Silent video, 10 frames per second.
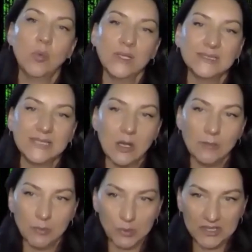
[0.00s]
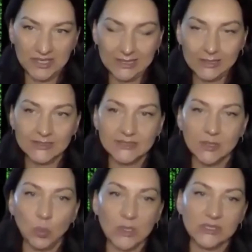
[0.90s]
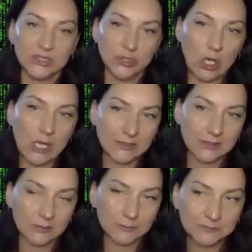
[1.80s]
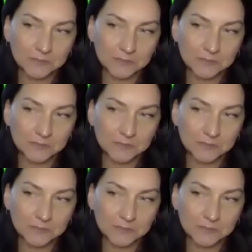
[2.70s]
what soundboarding is and what it's not.